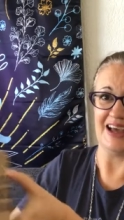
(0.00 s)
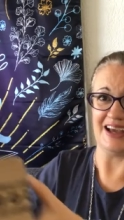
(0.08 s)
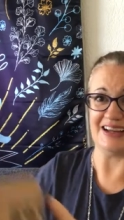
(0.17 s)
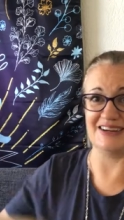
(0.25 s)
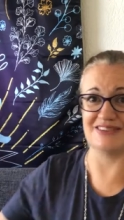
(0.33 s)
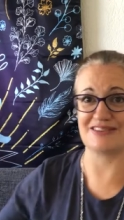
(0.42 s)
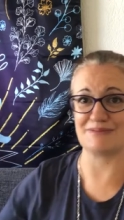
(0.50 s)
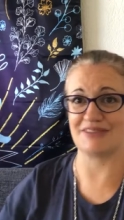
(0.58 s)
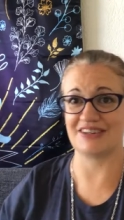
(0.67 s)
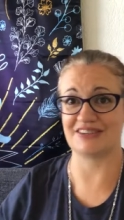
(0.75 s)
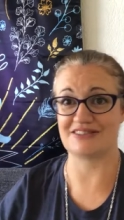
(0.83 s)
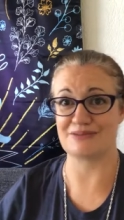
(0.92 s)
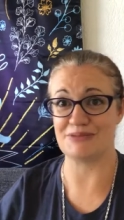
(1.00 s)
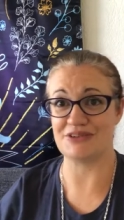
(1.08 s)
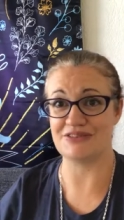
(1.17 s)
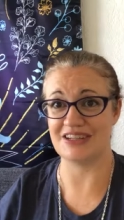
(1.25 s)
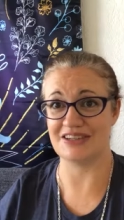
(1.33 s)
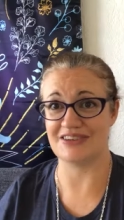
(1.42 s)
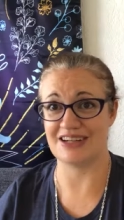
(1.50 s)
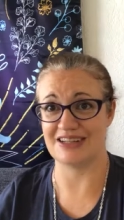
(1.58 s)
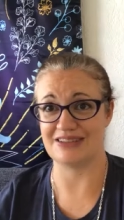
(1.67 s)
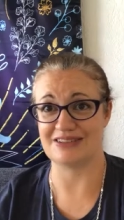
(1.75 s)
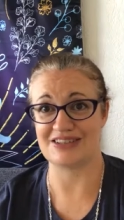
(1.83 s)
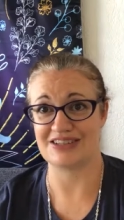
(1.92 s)
I hear some things moving
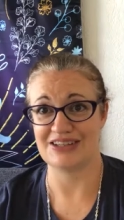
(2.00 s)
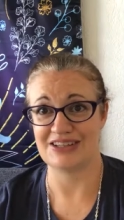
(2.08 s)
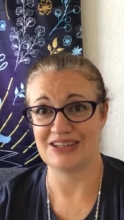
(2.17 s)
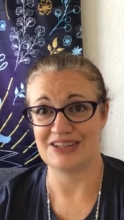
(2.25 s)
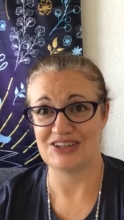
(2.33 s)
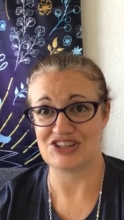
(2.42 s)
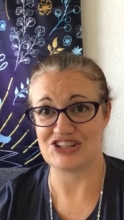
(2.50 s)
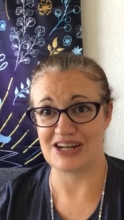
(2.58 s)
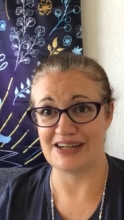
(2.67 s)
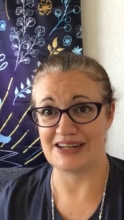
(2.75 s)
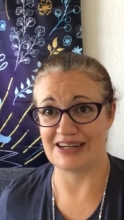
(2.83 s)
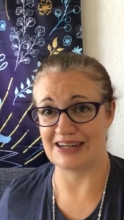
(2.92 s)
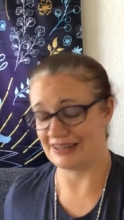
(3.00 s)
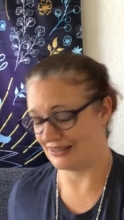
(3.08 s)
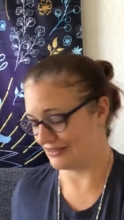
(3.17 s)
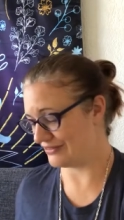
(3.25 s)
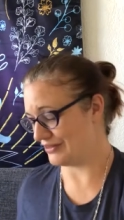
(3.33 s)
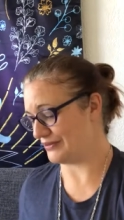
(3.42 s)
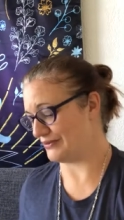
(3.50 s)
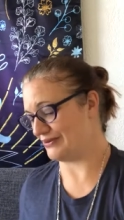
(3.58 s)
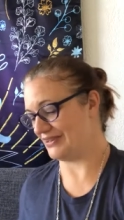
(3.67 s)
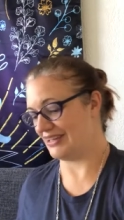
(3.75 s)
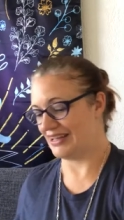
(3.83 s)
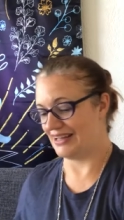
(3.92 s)
around, shaking. So
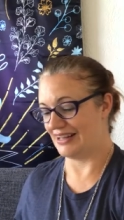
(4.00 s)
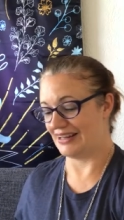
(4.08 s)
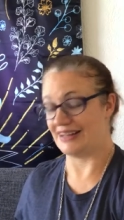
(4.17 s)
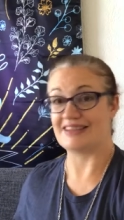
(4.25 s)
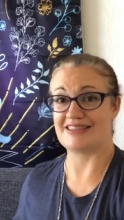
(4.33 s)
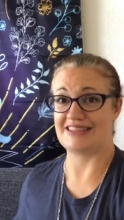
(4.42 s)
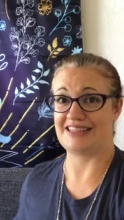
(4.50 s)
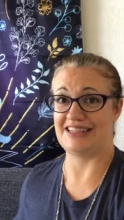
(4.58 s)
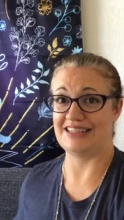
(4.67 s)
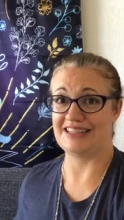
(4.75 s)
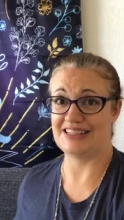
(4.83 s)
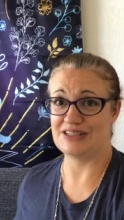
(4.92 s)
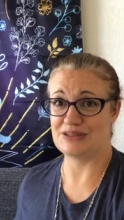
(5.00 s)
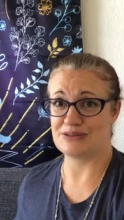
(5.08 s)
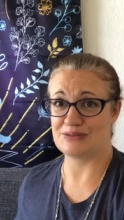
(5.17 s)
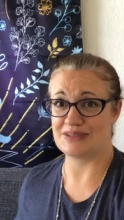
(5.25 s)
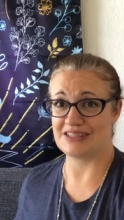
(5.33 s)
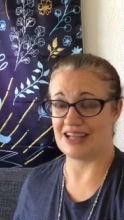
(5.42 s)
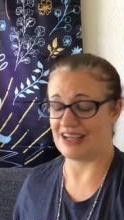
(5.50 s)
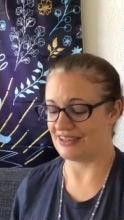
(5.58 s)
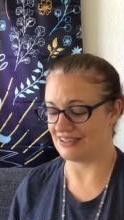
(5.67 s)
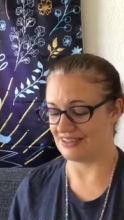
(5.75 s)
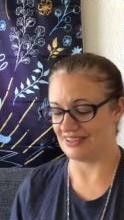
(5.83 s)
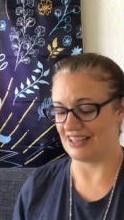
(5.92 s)
let's get into it. I
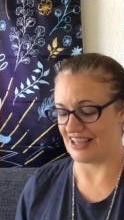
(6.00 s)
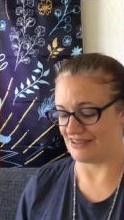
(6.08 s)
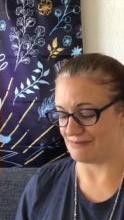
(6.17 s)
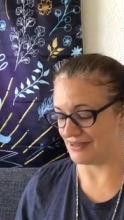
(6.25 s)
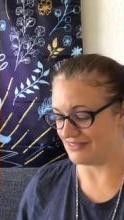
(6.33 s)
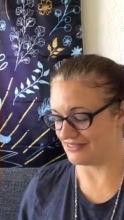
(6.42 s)
have my